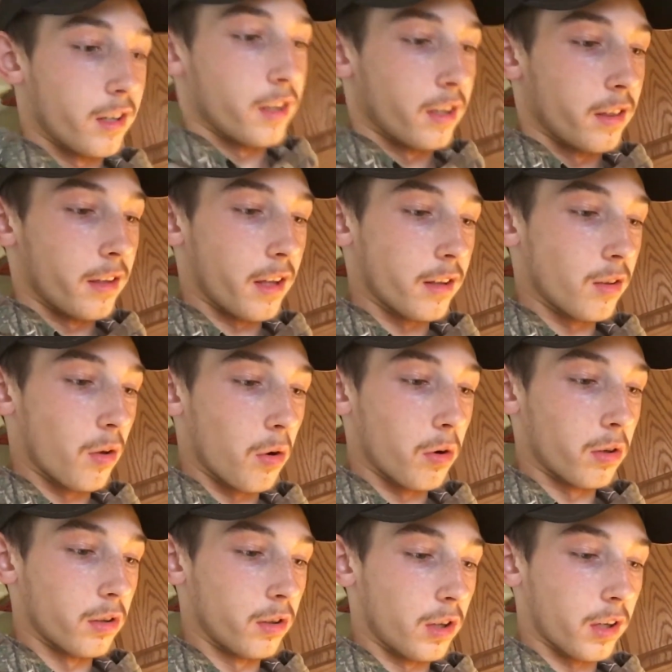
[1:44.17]
Then the
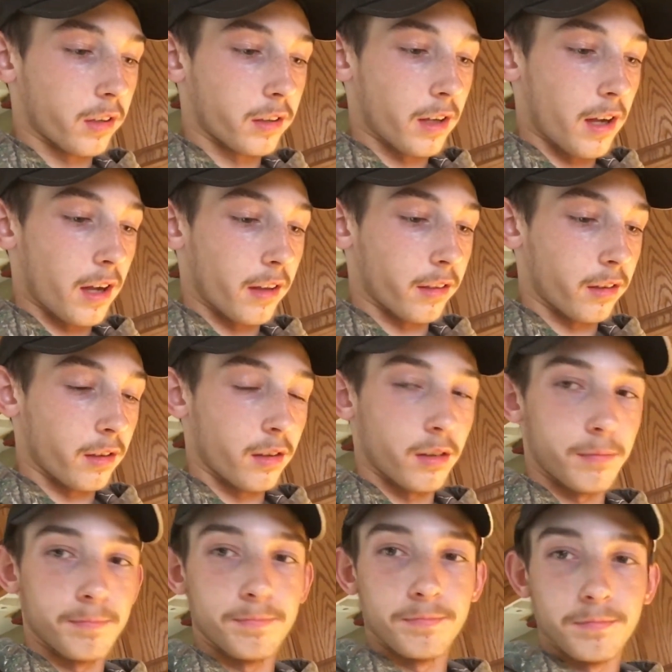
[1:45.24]
owner looked at the
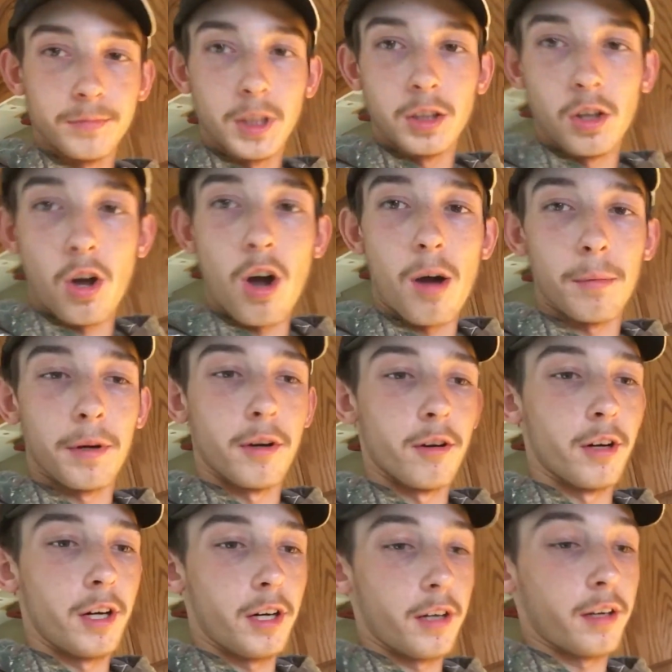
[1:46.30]
kilometer
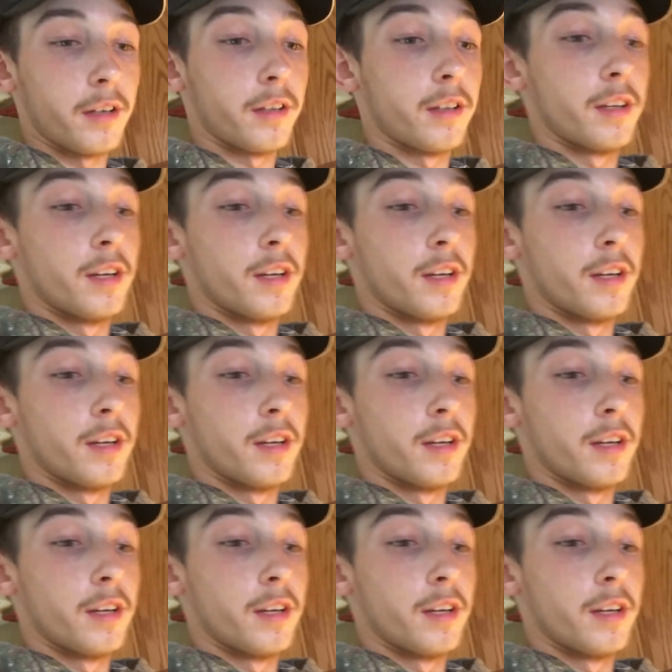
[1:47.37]
reading.